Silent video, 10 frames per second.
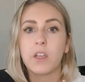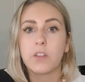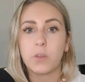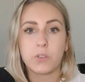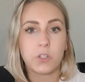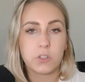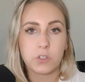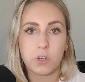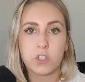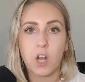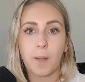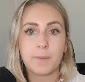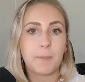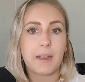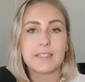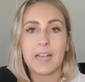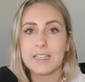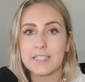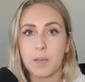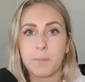those search optimized
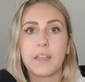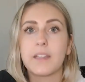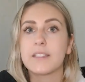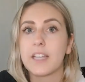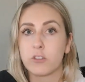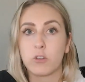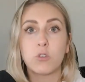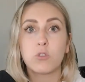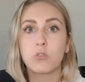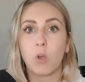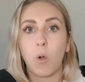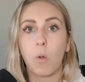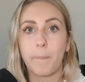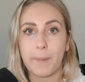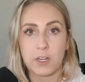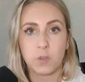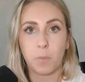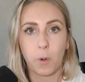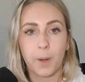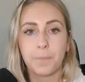idea pins and so much
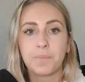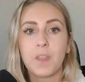more.